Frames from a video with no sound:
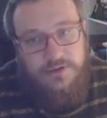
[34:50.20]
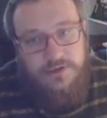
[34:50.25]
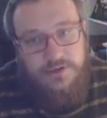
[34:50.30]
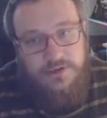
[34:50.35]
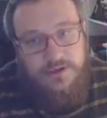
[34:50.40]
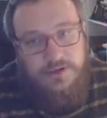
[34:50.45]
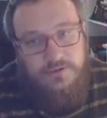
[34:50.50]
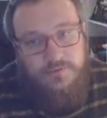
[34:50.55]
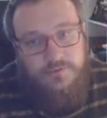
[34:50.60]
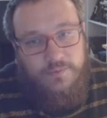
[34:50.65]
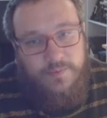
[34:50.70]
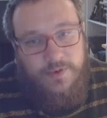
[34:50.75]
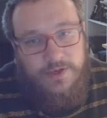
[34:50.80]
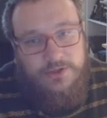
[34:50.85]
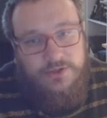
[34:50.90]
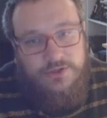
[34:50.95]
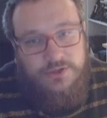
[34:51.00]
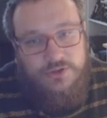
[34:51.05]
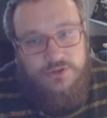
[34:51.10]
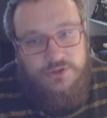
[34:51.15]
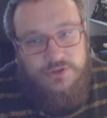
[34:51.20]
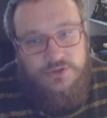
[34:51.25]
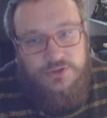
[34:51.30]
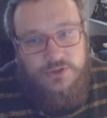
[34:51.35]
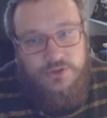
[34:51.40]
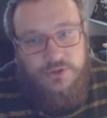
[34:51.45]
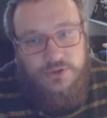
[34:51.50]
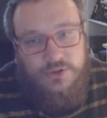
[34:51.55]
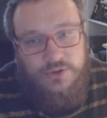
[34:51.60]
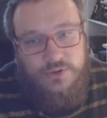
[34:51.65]
information
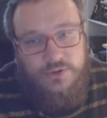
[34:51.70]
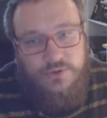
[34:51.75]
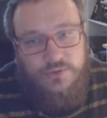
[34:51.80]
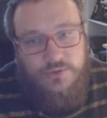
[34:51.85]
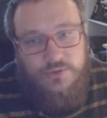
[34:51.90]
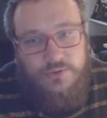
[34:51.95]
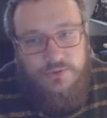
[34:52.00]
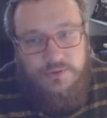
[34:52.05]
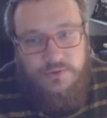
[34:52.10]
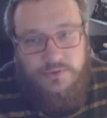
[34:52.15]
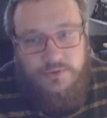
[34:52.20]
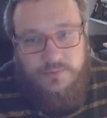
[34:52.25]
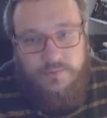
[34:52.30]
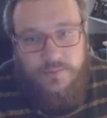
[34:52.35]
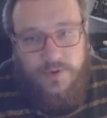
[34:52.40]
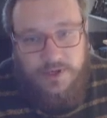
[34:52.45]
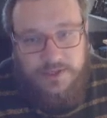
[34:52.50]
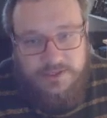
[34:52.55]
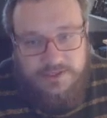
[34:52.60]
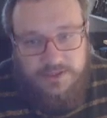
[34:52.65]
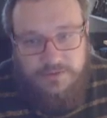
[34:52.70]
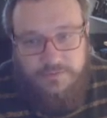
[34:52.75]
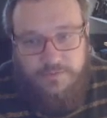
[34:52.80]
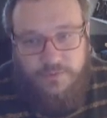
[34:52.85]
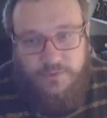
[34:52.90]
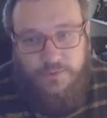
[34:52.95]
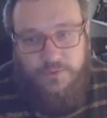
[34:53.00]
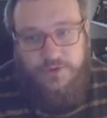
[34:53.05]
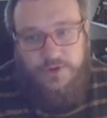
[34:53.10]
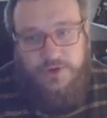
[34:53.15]
to, by
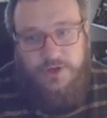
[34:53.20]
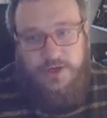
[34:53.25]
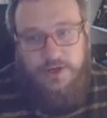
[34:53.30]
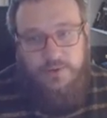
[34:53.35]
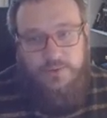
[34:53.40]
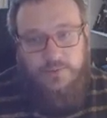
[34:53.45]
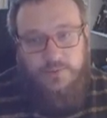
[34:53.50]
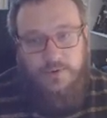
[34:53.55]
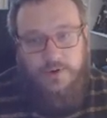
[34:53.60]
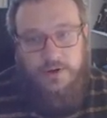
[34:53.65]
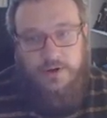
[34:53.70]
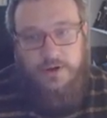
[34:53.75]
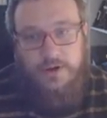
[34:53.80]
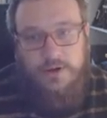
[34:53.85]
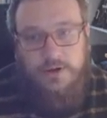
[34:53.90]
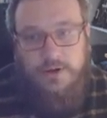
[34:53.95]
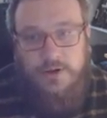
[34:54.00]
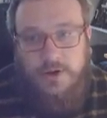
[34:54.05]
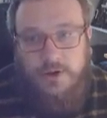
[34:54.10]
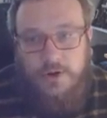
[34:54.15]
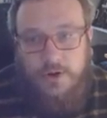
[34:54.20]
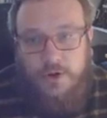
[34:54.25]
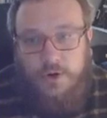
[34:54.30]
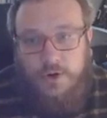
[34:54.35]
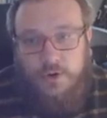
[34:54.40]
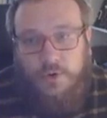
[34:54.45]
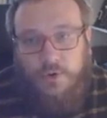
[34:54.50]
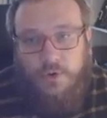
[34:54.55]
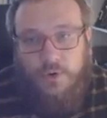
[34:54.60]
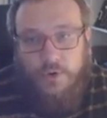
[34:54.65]
default, the network
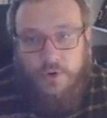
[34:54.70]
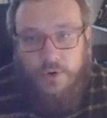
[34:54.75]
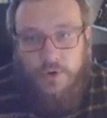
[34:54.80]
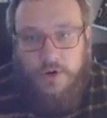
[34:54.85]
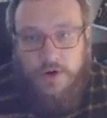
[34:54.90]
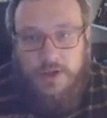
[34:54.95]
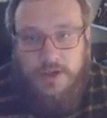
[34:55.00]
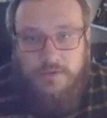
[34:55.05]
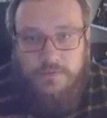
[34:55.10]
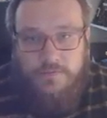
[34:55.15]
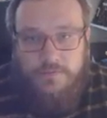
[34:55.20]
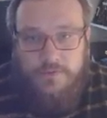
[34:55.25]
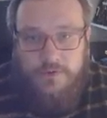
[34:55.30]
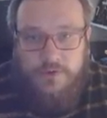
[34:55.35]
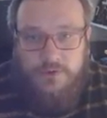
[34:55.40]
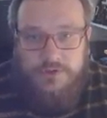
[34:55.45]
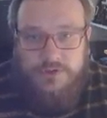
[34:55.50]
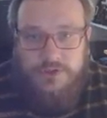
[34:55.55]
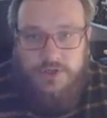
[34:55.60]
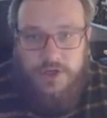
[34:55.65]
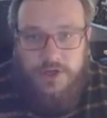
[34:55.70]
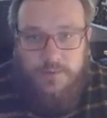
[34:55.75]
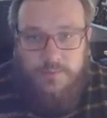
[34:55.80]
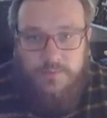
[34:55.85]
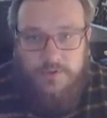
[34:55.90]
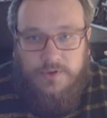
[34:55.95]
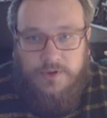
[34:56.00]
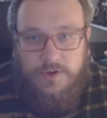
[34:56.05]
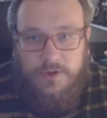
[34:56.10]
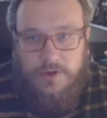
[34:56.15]
or if you type
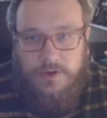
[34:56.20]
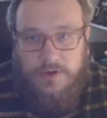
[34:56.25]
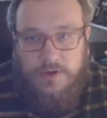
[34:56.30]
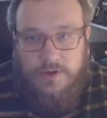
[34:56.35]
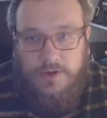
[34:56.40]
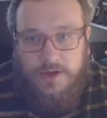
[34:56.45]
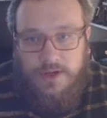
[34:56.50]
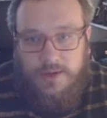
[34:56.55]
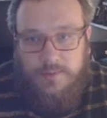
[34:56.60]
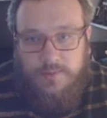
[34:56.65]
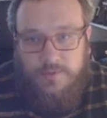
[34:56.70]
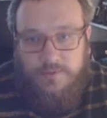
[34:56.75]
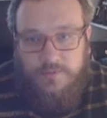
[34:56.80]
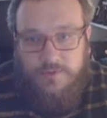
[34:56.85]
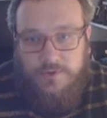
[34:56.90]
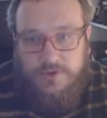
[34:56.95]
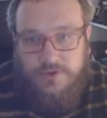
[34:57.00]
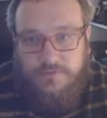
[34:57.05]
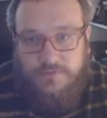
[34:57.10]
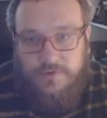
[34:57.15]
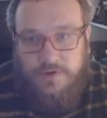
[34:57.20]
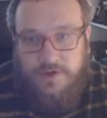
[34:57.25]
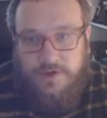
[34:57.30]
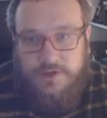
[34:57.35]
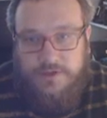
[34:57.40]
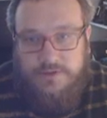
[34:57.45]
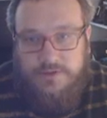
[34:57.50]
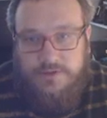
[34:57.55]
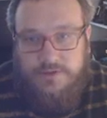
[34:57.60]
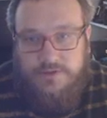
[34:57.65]
the name of the
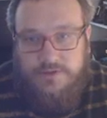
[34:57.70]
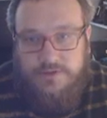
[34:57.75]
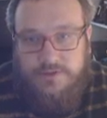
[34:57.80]
device,